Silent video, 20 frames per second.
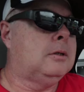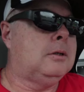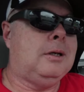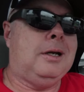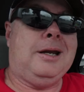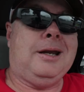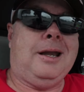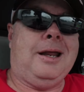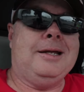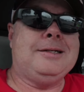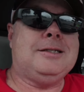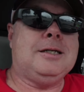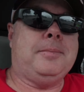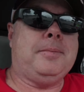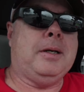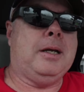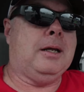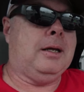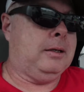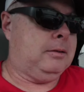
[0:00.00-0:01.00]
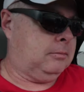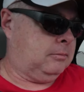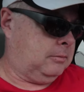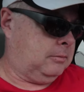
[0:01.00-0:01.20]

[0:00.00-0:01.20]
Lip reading: And it lights up at night.